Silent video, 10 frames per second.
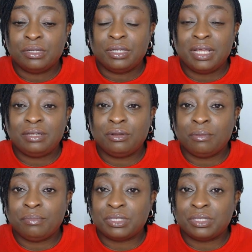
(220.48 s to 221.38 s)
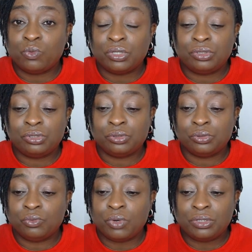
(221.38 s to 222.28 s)
Learn numbers 1
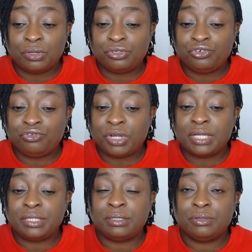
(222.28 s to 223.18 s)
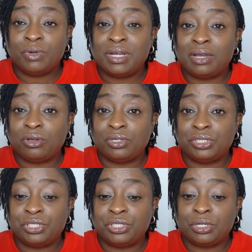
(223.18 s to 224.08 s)
to 100, weather
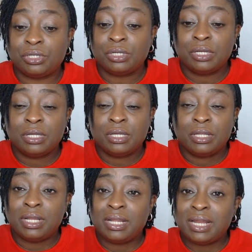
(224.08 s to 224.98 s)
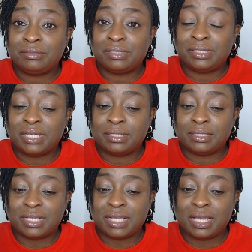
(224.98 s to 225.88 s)
condition. Learn how to tell
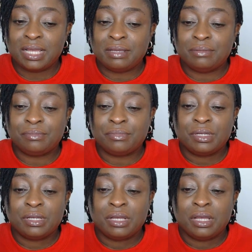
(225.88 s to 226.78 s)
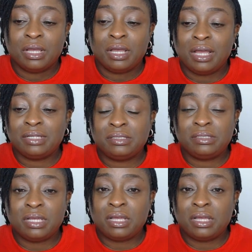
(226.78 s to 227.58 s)
the time. And